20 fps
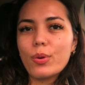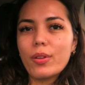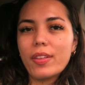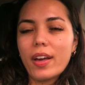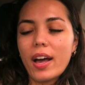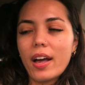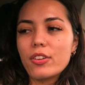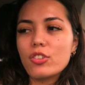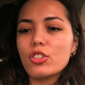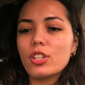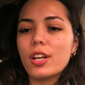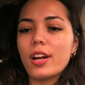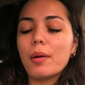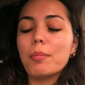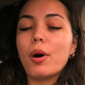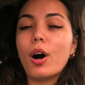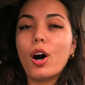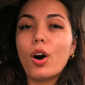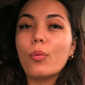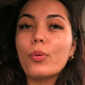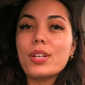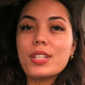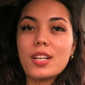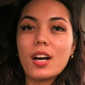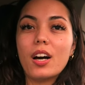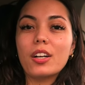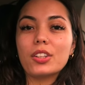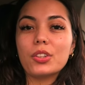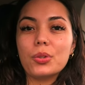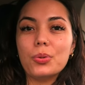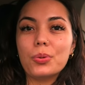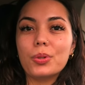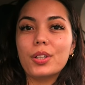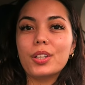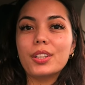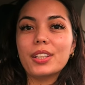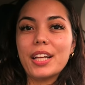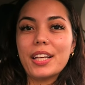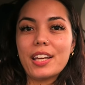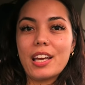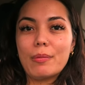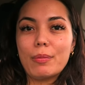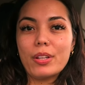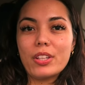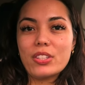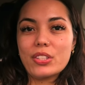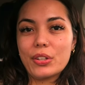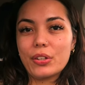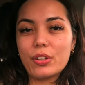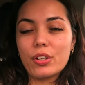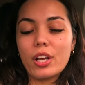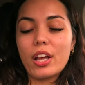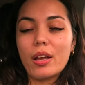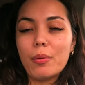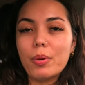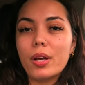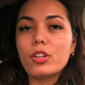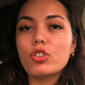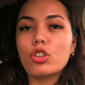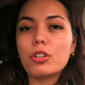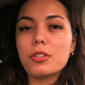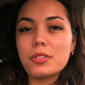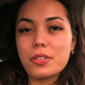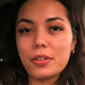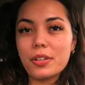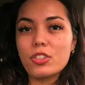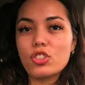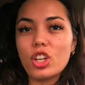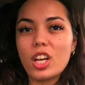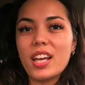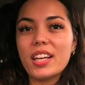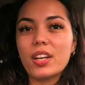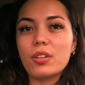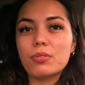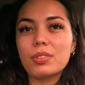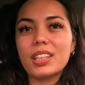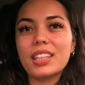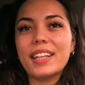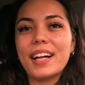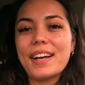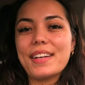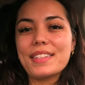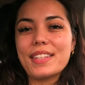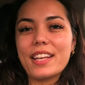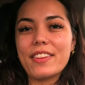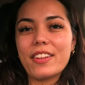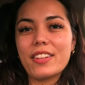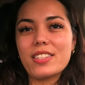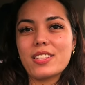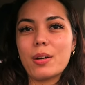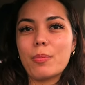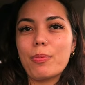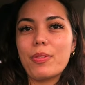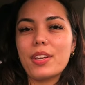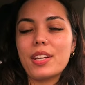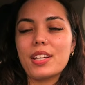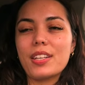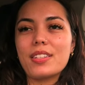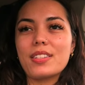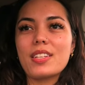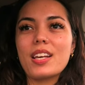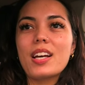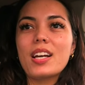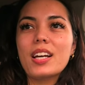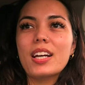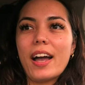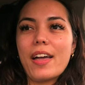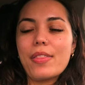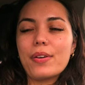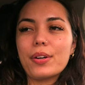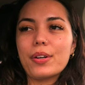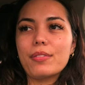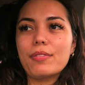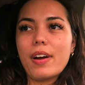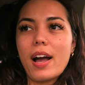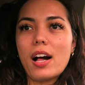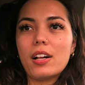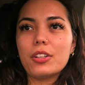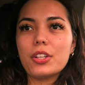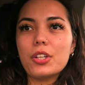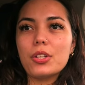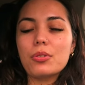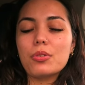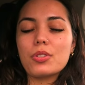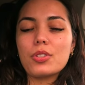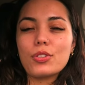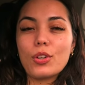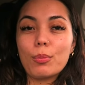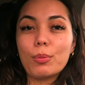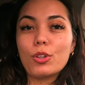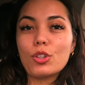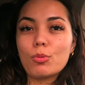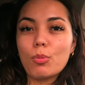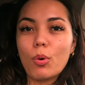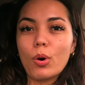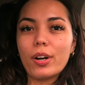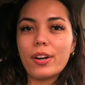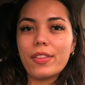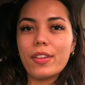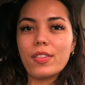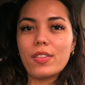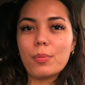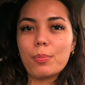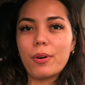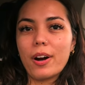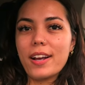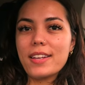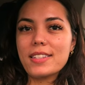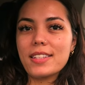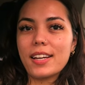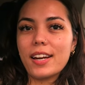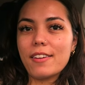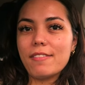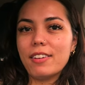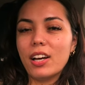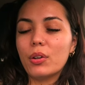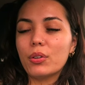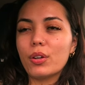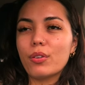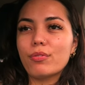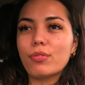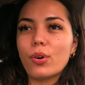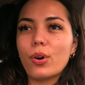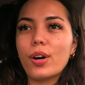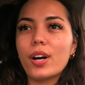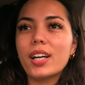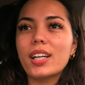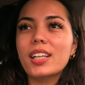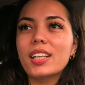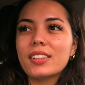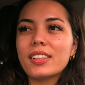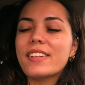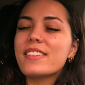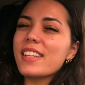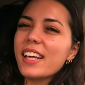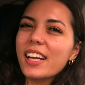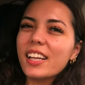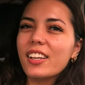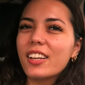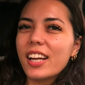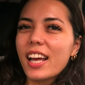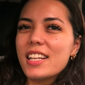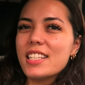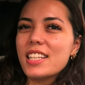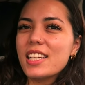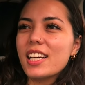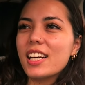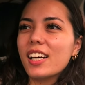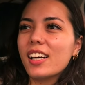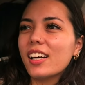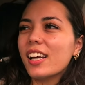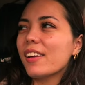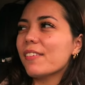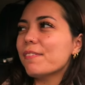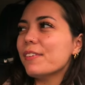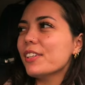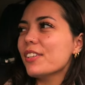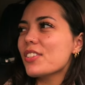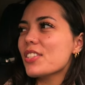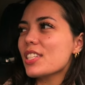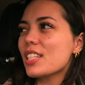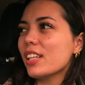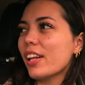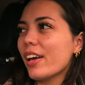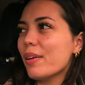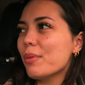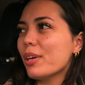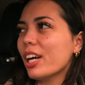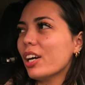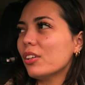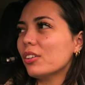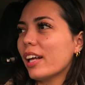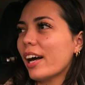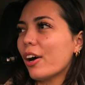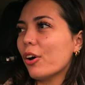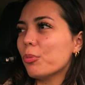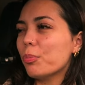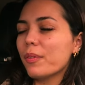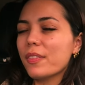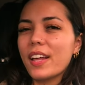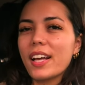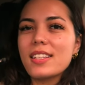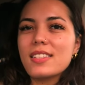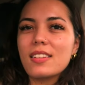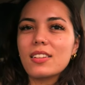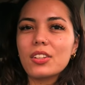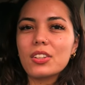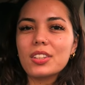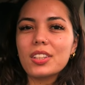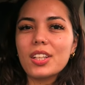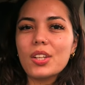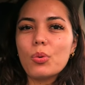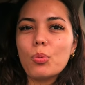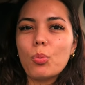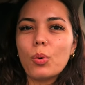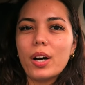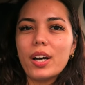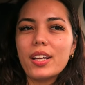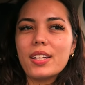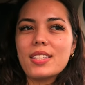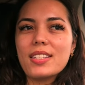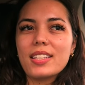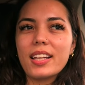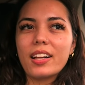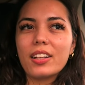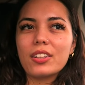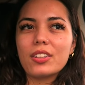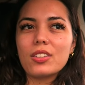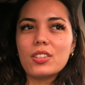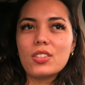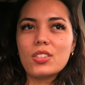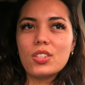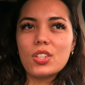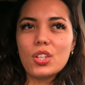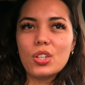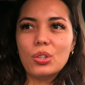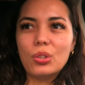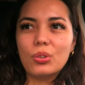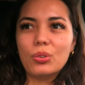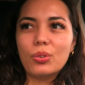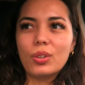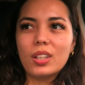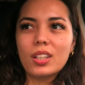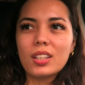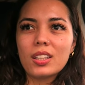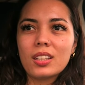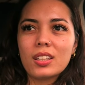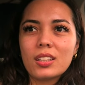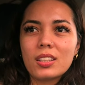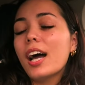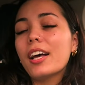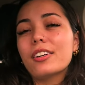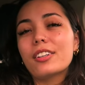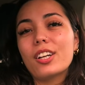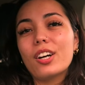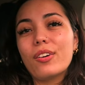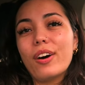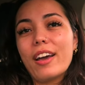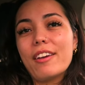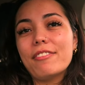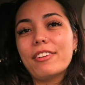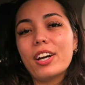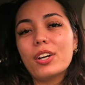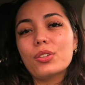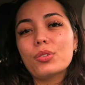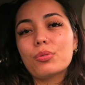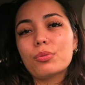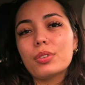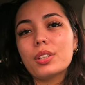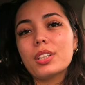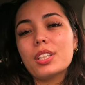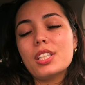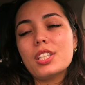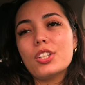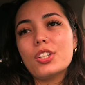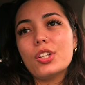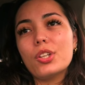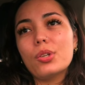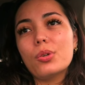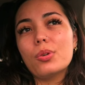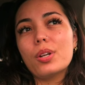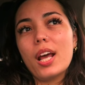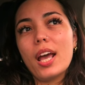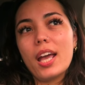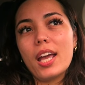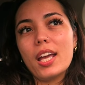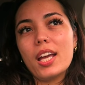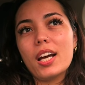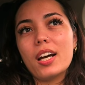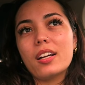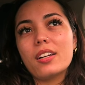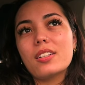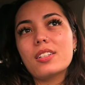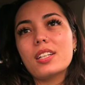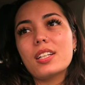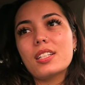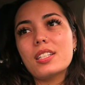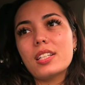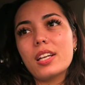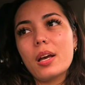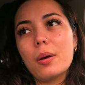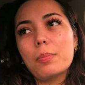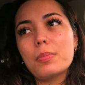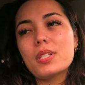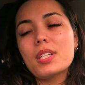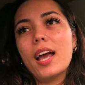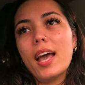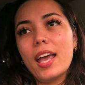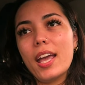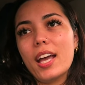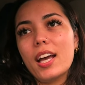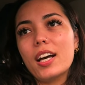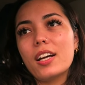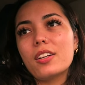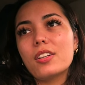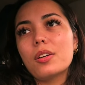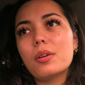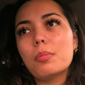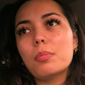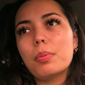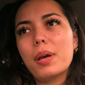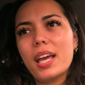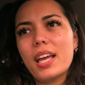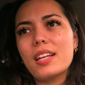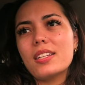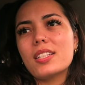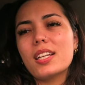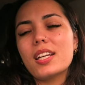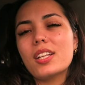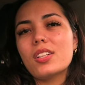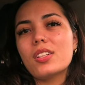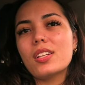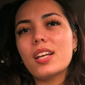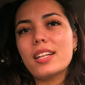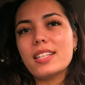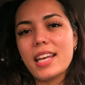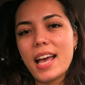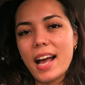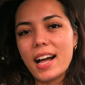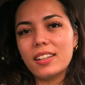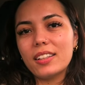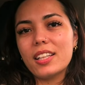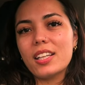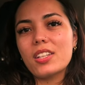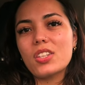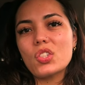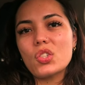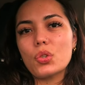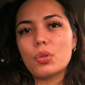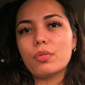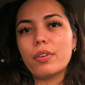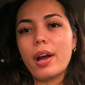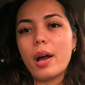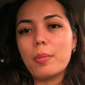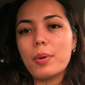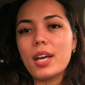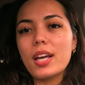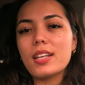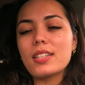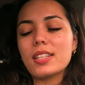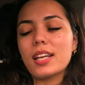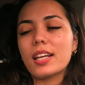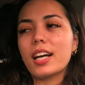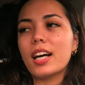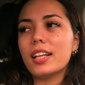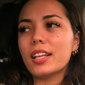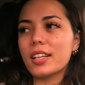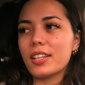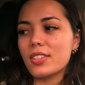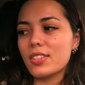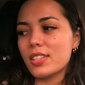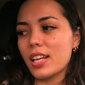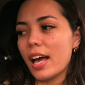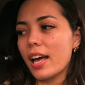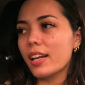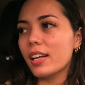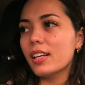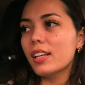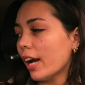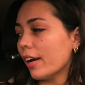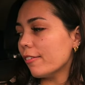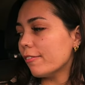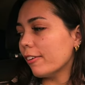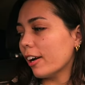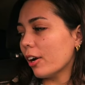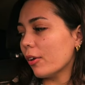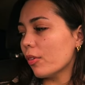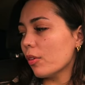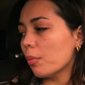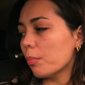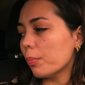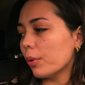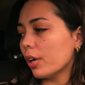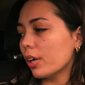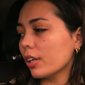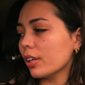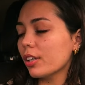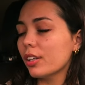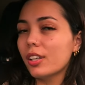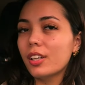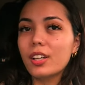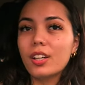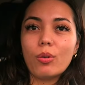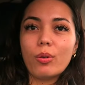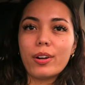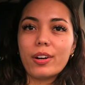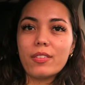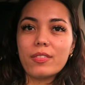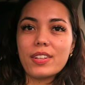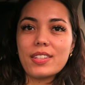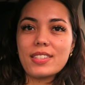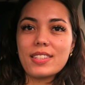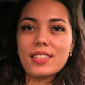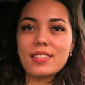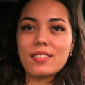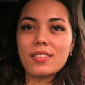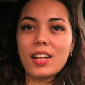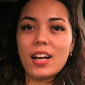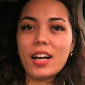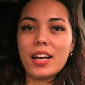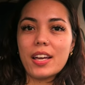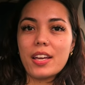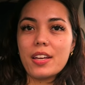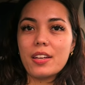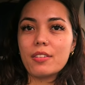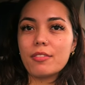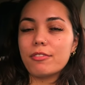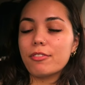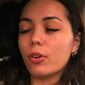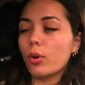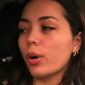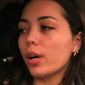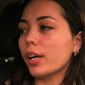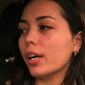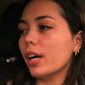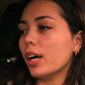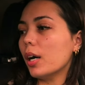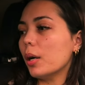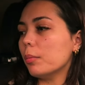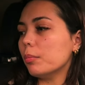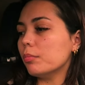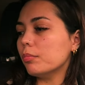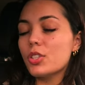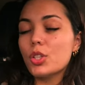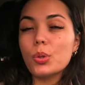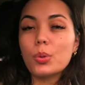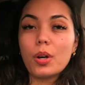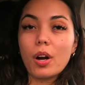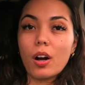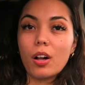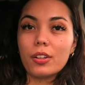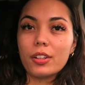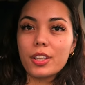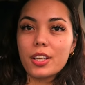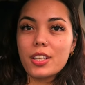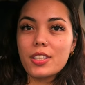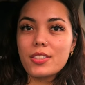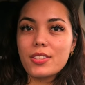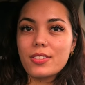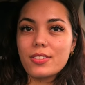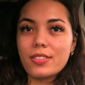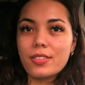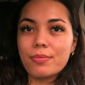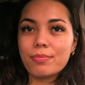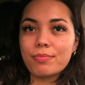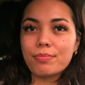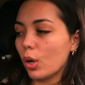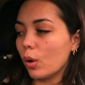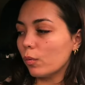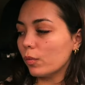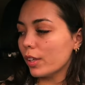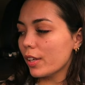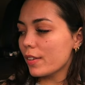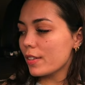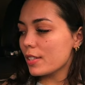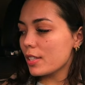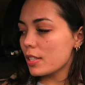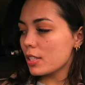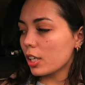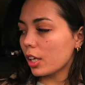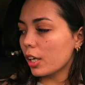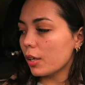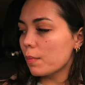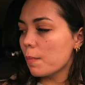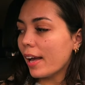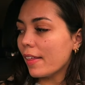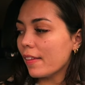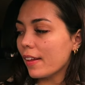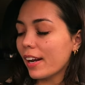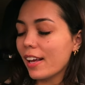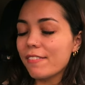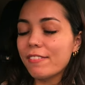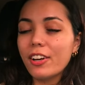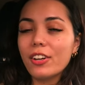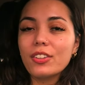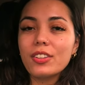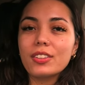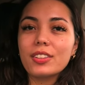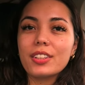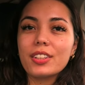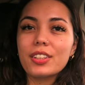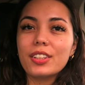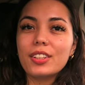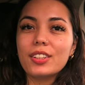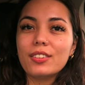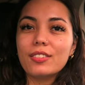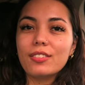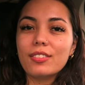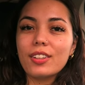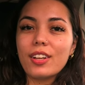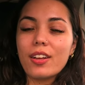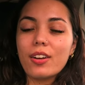with Ashton, I'm always on Google like image, ser image searching and realizing that something is either valued so much more than the price that I found it for. Is that a good idea? It feels slimy out loud, but that's literally what sellers do. I don't know, I found really cute hand-dipped, hand-painted Italian ceramics. I got like a set. I found the book One of Us Is Lying for um, two dollars, so hopefully this is good. And then I found a little